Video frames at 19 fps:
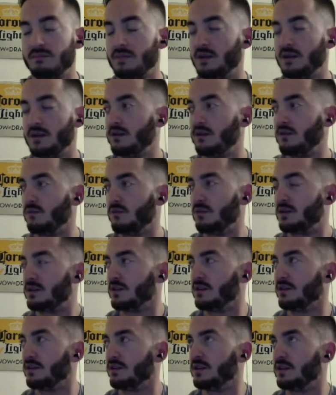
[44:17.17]
what's a
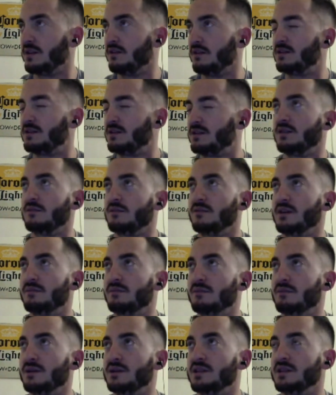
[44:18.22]
good thing? What's a good way to
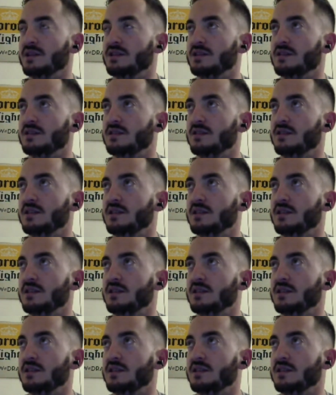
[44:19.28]
put this?